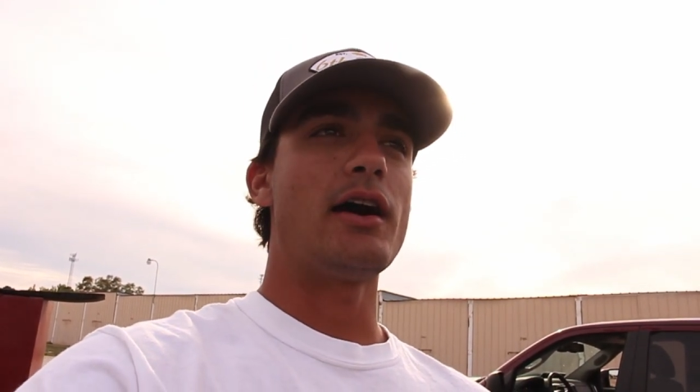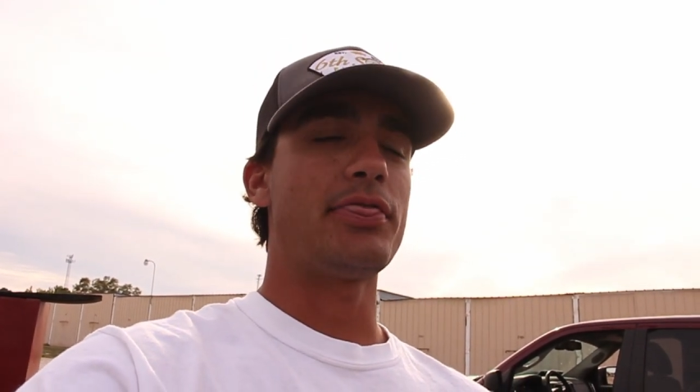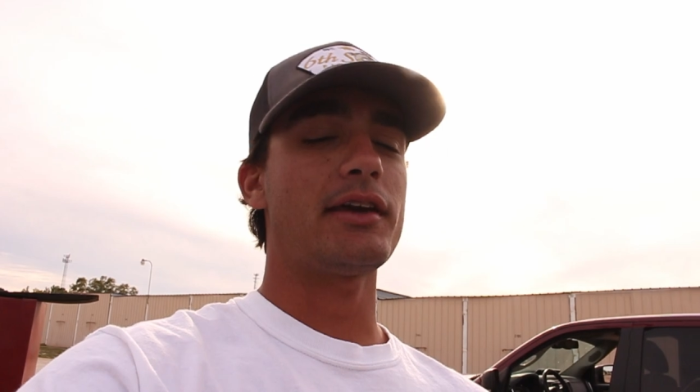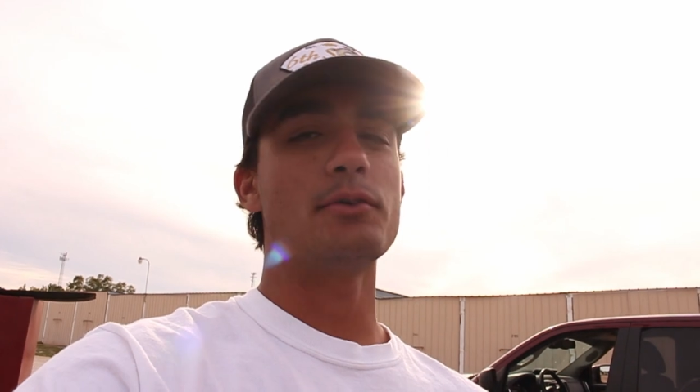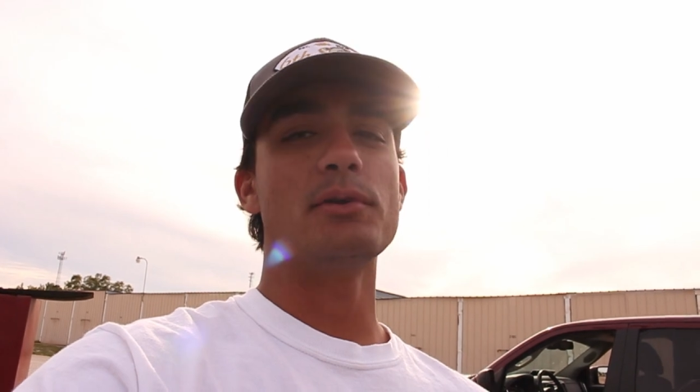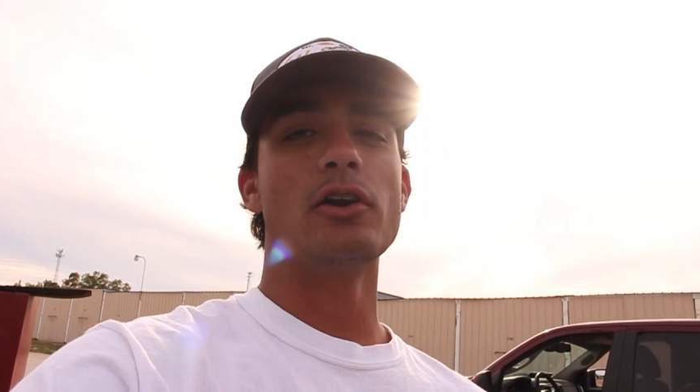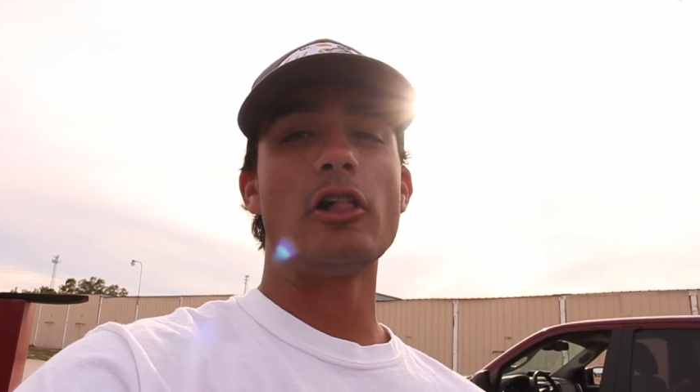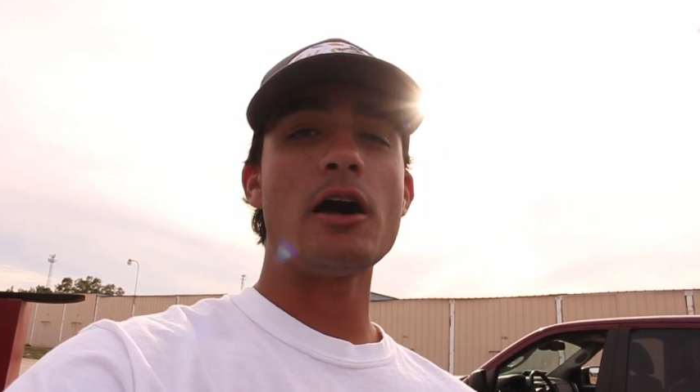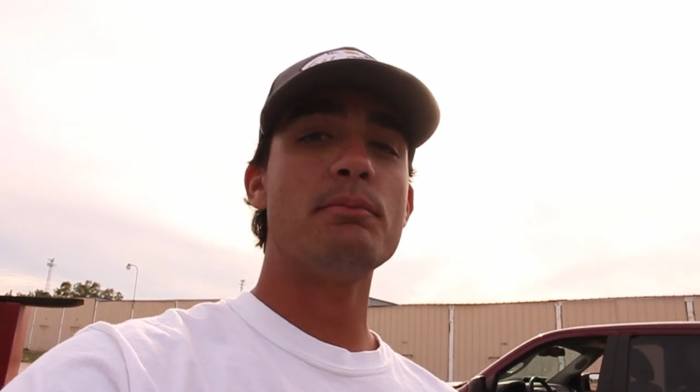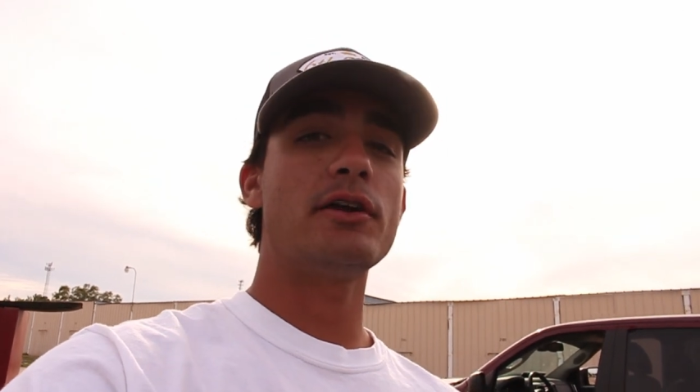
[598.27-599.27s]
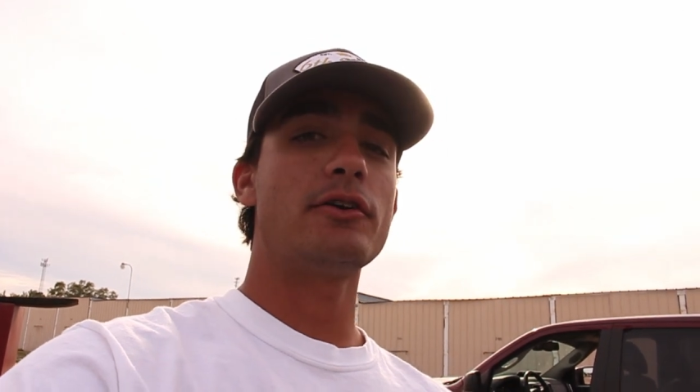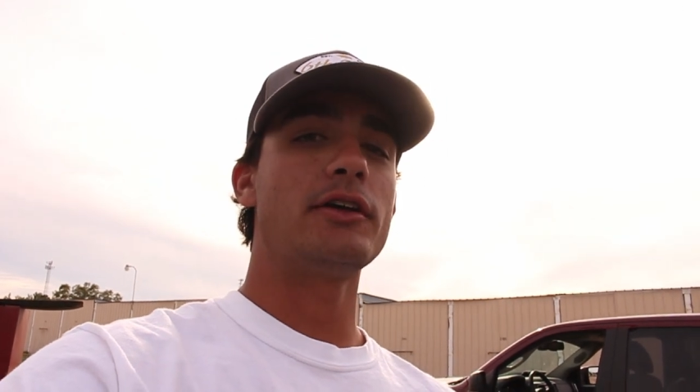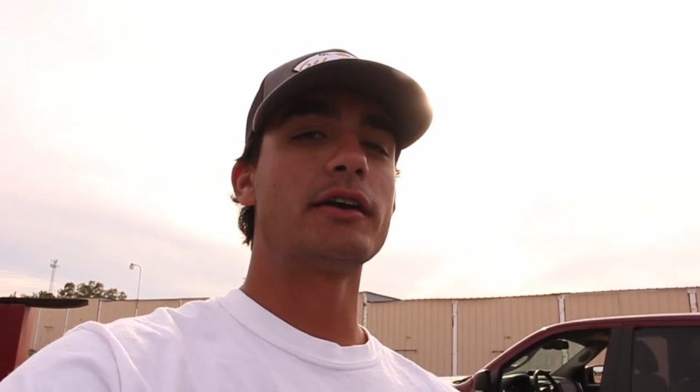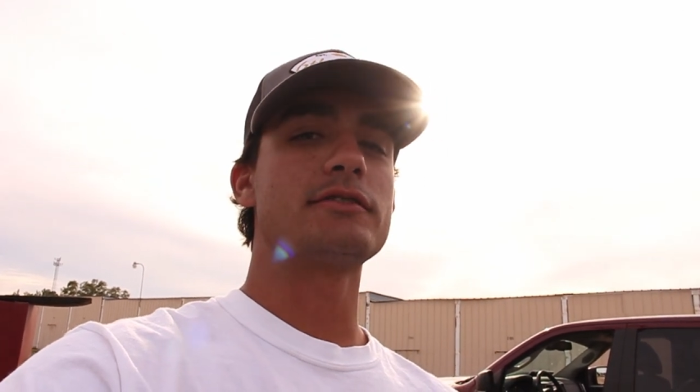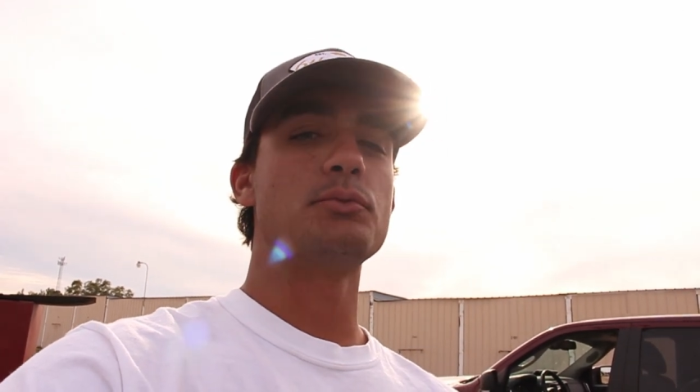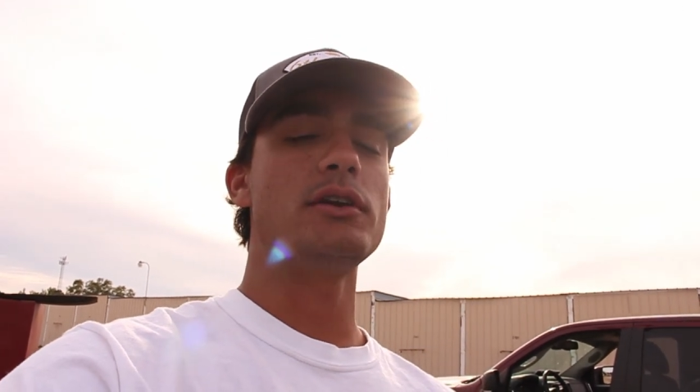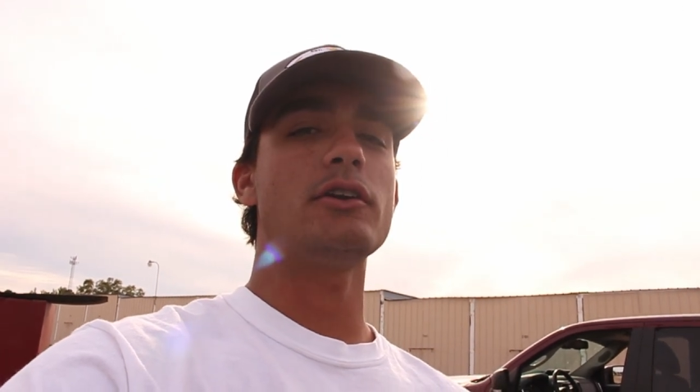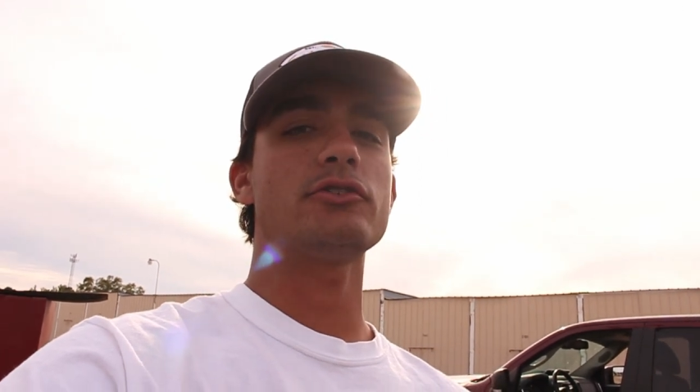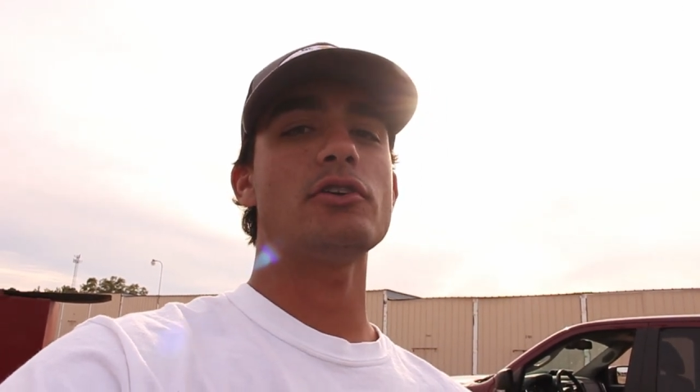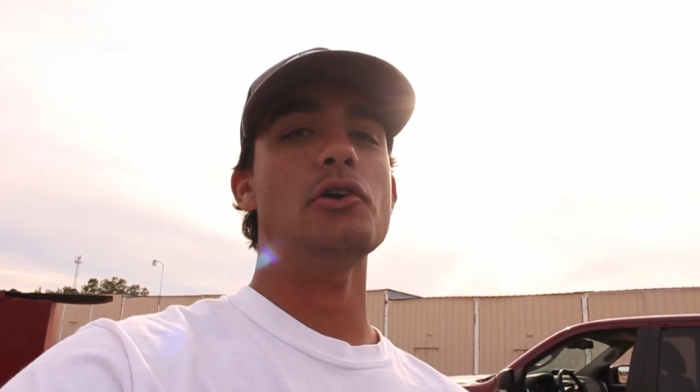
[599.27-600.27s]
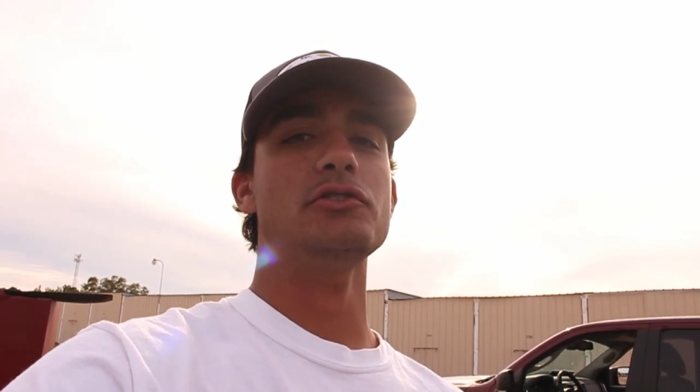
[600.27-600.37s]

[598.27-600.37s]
I think it'll be a lot better in the next week or so.